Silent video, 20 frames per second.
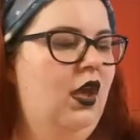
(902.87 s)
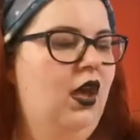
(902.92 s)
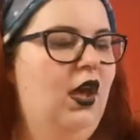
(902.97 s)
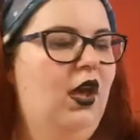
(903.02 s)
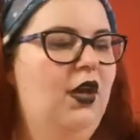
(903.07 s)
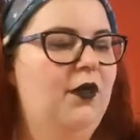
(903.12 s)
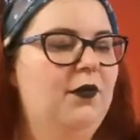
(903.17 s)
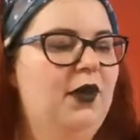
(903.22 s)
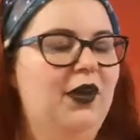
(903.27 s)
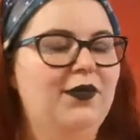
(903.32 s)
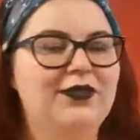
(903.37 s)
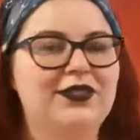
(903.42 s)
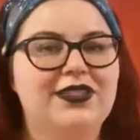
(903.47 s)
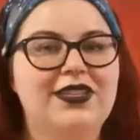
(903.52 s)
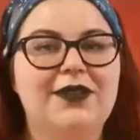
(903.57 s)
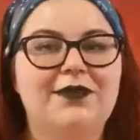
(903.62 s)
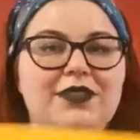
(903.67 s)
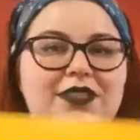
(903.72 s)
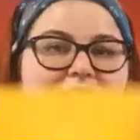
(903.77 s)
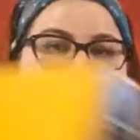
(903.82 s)
I was
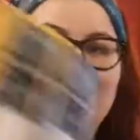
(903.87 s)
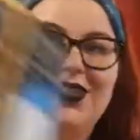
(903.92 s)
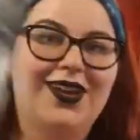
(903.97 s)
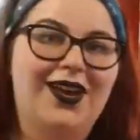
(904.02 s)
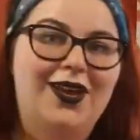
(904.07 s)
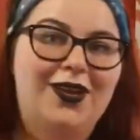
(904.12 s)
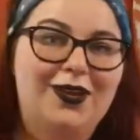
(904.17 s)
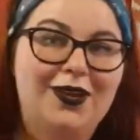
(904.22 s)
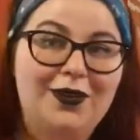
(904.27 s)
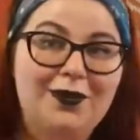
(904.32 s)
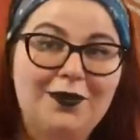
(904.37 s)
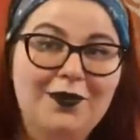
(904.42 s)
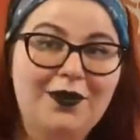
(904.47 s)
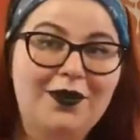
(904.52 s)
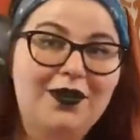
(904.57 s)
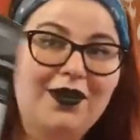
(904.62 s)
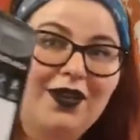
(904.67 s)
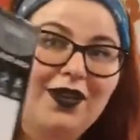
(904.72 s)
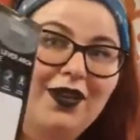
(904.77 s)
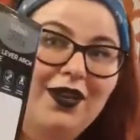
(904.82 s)
tempted to go
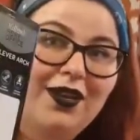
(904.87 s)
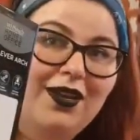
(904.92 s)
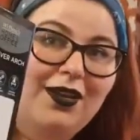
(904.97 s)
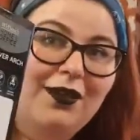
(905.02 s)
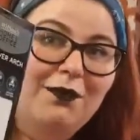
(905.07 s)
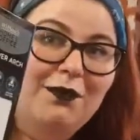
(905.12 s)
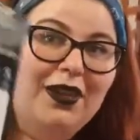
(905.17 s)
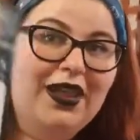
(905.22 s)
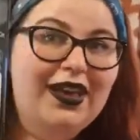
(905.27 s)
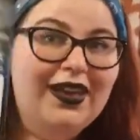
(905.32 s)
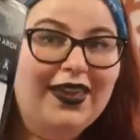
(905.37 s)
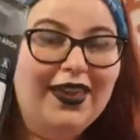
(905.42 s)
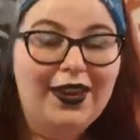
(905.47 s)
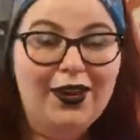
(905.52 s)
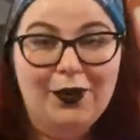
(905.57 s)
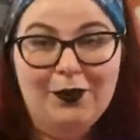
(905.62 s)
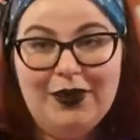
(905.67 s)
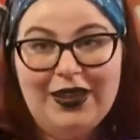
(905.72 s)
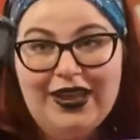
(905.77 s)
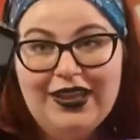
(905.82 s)
black,
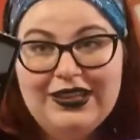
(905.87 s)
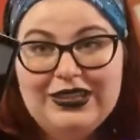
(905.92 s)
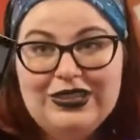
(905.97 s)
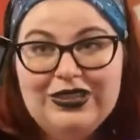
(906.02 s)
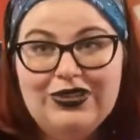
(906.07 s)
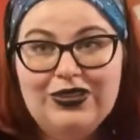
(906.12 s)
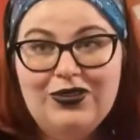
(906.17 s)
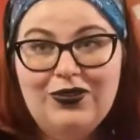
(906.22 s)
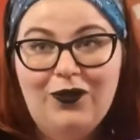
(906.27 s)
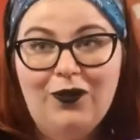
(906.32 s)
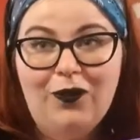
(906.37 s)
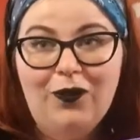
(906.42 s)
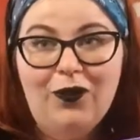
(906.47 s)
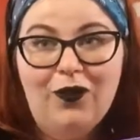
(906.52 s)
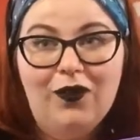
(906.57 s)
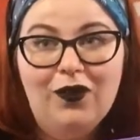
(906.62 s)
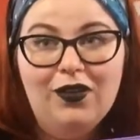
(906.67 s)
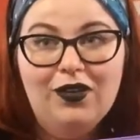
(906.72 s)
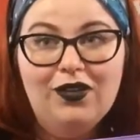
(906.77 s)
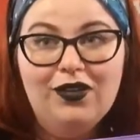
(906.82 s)
yellow, black,
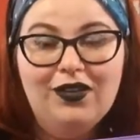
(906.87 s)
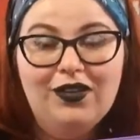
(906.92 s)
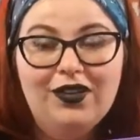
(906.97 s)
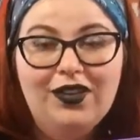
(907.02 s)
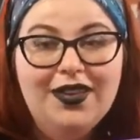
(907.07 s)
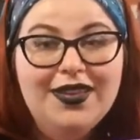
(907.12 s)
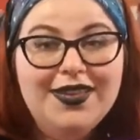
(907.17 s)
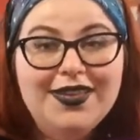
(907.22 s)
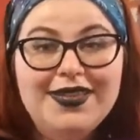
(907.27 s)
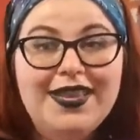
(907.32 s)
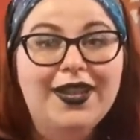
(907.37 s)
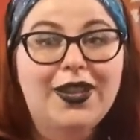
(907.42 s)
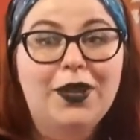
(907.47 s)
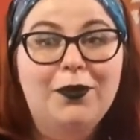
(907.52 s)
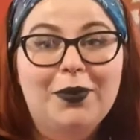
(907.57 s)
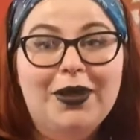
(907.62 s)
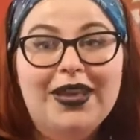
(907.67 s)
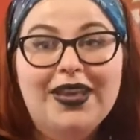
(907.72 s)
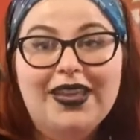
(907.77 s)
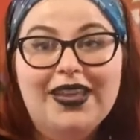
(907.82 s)
or yellow,
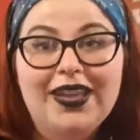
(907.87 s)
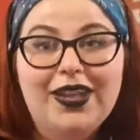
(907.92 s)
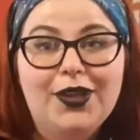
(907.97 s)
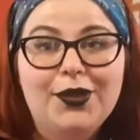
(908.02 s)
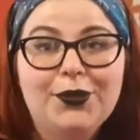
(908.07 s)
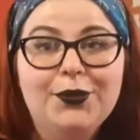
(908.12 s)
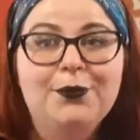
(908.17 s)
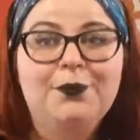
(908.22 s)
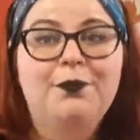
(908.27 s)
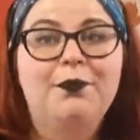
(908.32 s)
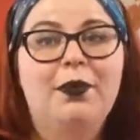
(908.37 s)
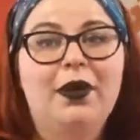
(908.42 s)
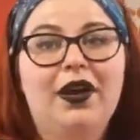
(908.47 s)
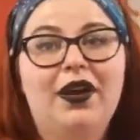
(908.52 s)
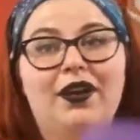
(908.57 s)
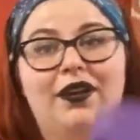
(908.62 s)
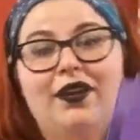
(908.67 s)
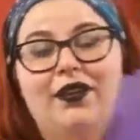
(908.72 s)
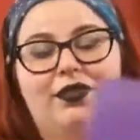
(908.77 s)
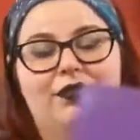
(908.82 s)
black, yellow, but
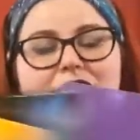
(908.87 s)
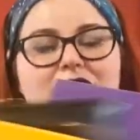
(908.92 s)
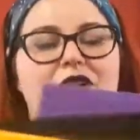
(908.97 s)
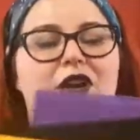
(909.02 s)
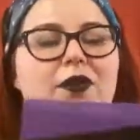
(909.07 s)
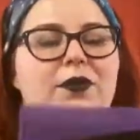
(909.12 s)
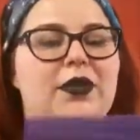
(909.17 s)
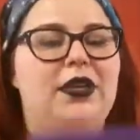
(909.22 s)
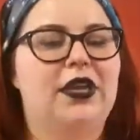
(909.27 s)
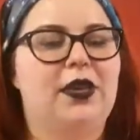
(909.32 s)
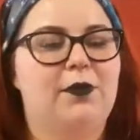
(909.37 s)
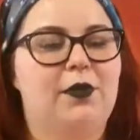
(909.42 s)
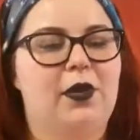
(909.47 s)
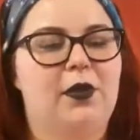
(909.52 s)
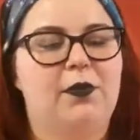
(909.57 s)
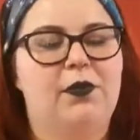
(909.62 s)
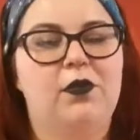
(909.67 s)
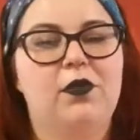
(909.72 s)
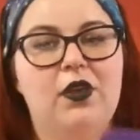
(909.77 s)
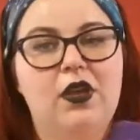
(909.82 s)
I thought, no, I'm gonna get
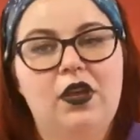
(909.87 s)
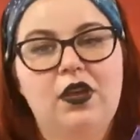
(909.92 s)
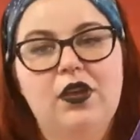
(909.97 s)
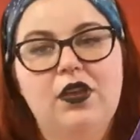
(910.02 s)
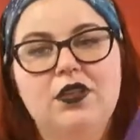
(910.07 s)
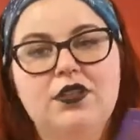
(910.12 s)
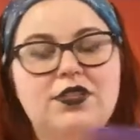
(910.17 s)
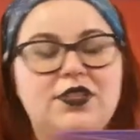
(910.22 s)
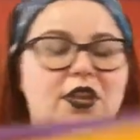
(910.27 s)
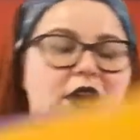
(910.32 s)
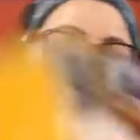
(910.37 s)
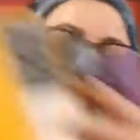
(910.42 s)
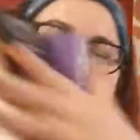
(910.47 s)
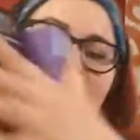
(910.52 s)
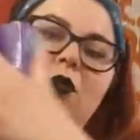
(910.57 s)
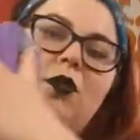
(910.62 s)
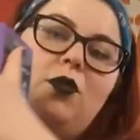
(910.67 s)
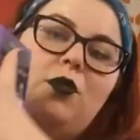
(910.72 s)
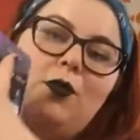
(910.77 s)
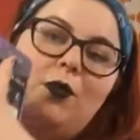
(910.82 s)
purple. So
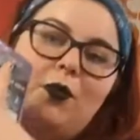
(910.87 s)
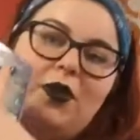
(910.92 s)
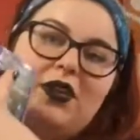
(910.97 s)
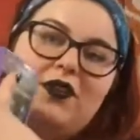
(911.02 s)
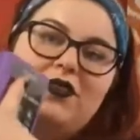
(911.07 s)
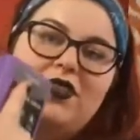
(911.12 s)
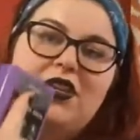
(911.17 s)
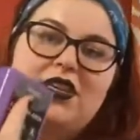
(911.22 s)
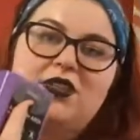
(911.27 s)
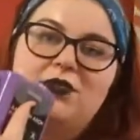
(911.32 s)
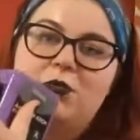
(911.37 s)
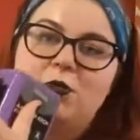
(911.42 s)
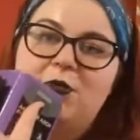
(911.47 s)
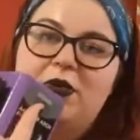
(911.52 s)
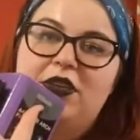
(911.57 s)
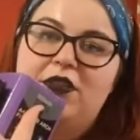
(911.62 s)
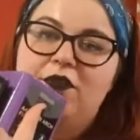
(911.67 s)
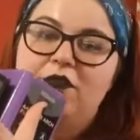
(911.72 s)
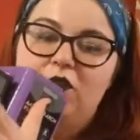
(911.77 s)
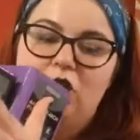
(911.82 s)
one of these will be
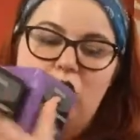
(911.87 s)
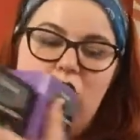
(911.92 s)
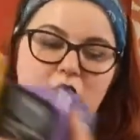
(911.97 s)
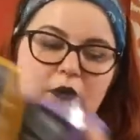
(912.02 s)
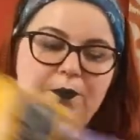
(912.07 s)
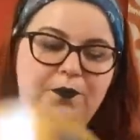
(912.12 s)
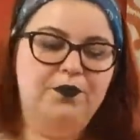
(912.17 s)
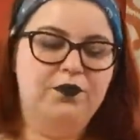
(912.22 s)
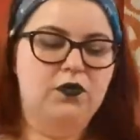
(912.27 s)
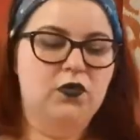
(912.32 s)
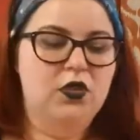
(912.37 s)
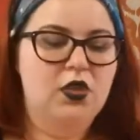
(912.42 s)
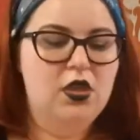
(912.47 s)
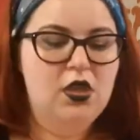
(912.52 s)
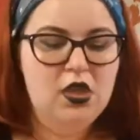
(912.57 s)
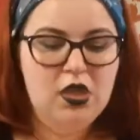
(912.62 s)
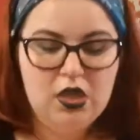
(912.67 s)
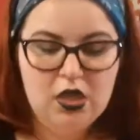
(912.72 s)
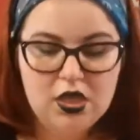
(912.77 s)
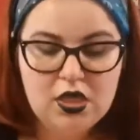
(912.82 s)
for
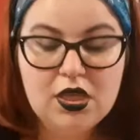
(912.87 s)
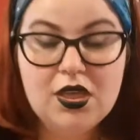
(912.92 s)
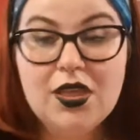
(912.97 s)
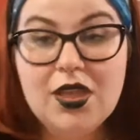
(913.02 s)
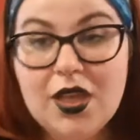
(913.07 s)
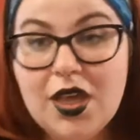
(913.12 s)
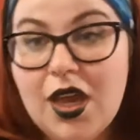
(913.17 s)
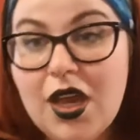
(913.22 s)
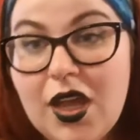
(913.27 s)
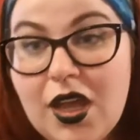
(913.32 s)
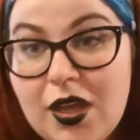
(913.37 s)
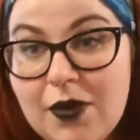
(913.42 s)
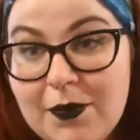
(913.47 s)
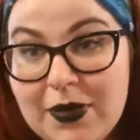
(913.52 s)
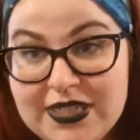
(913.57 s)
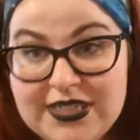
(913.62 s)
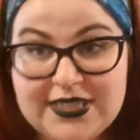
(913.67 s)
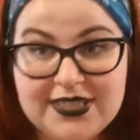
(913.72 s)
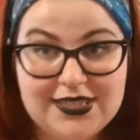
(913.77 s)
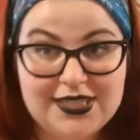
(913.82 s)
my
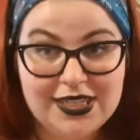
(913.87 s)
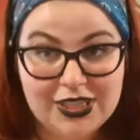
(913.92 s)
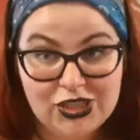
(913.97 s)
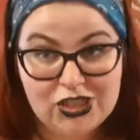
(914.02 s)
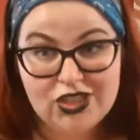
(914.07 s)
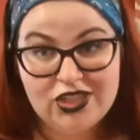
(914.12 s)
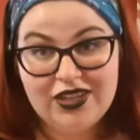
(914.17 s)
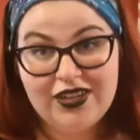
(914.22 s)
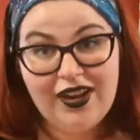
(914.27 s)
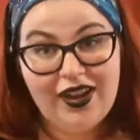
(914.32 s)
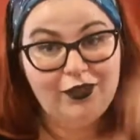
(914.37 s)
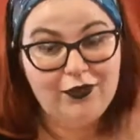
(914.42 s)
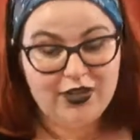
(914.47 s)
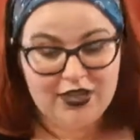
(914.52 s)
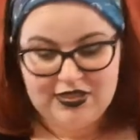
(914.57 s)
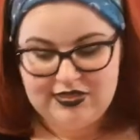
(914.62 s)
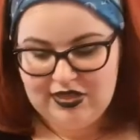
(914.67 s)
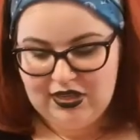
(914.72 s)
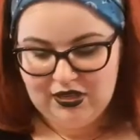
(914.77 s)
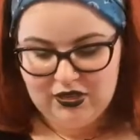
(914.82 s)
dissertation and
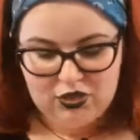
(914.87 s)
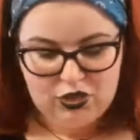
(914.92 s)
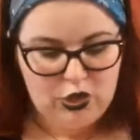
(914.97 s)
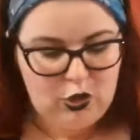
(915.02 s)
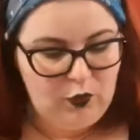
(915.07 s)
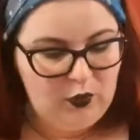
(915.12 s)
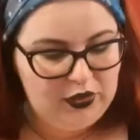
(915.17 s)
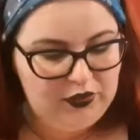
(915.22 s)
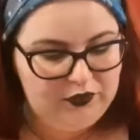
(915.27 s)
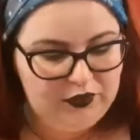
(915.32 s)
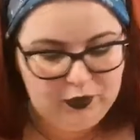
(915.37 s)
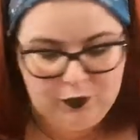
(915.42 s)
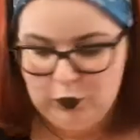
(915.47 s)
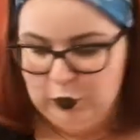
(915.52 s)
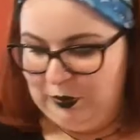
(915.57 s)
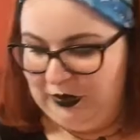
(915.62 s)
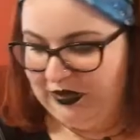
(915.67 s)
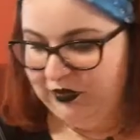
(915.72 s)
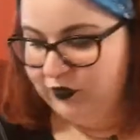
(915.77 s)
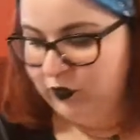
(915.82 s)
research, one of them will
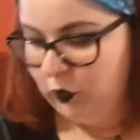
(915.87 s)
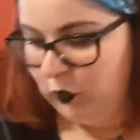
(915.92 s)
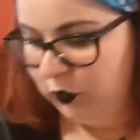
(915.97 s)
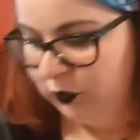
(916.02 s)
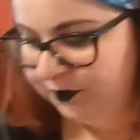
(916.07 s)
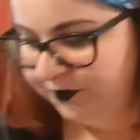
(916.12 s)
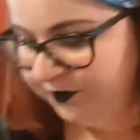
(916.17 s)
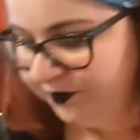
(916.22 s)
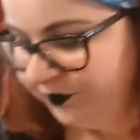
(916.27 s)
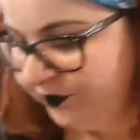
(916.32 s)
be for